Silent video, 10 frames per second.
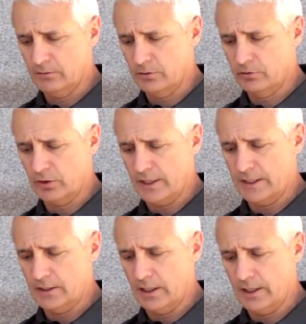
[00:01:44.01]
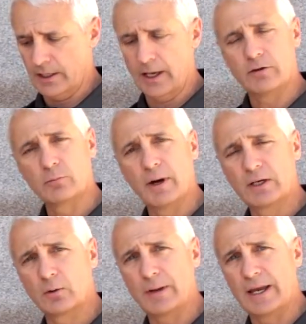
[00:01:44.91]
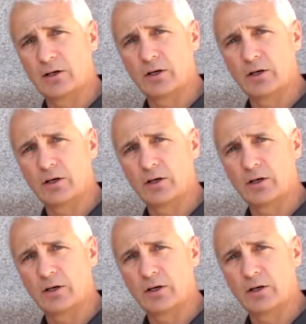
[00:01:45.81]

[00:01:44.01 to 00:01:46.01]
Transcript: Lucite has Microban,